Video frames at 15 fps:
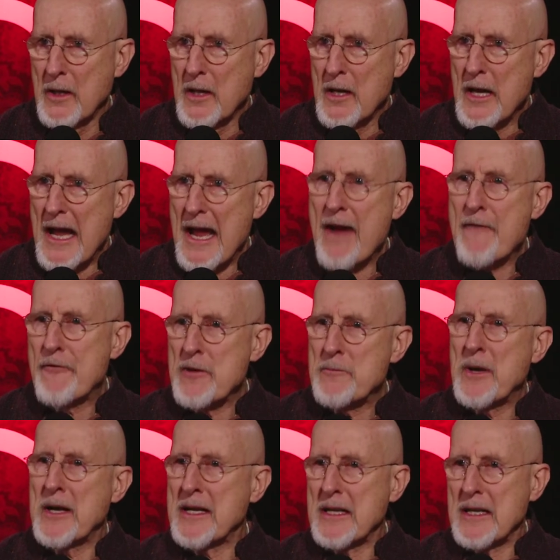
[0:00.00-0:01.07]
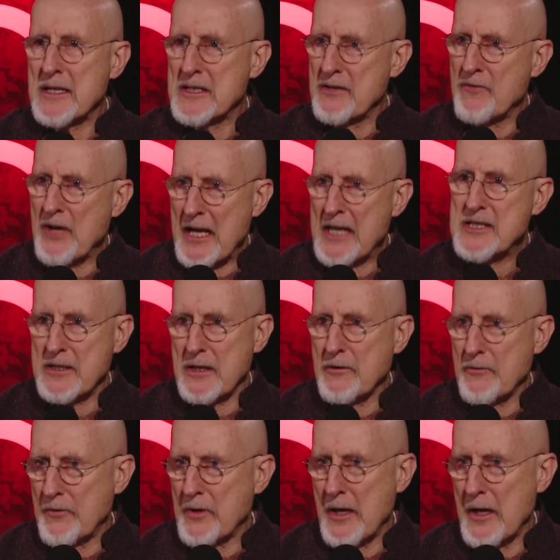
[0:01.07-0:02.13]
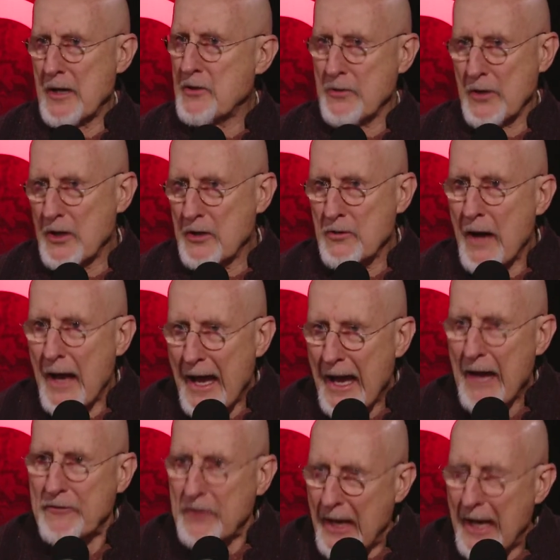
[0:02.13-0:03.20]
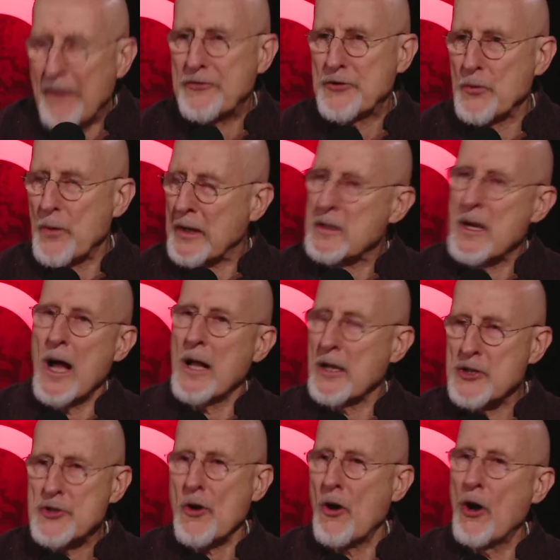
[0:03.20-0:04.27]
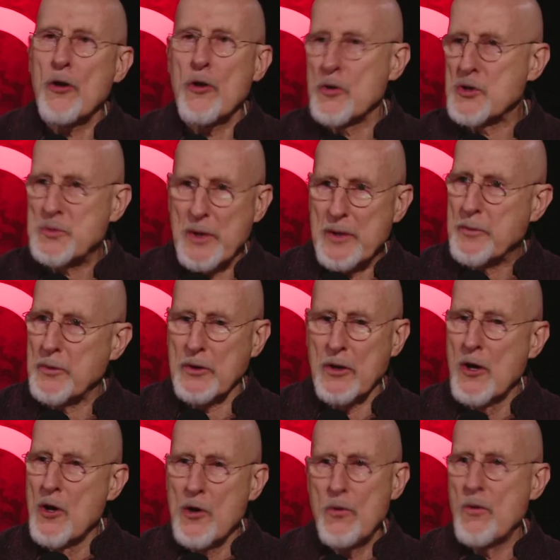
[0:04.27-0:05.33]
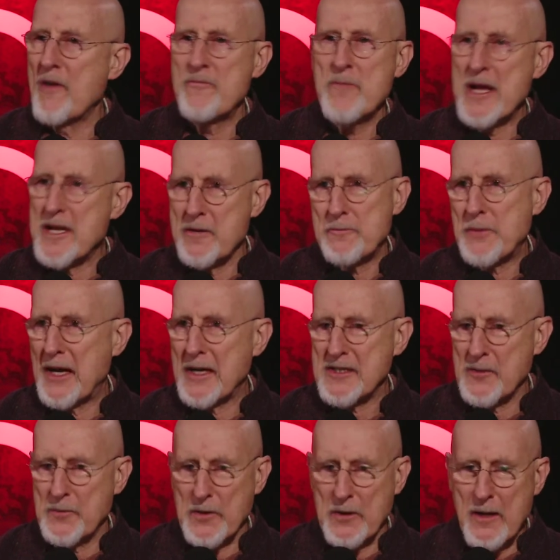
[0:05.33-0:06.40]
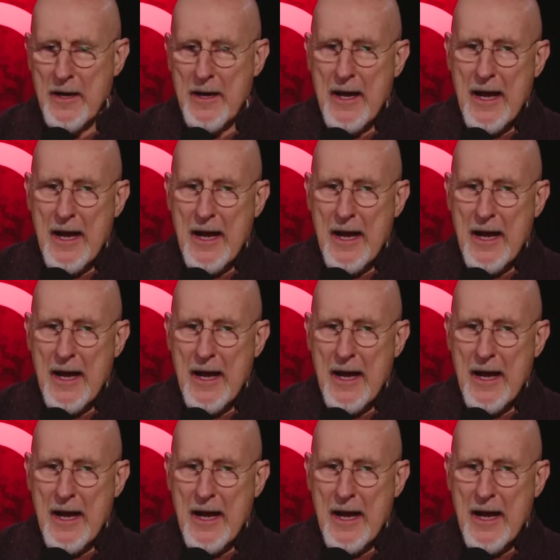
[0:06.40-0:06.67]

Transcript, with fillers: Mm. Everybody is. It's you, you have, have to acknowledge all those people who have made it possible.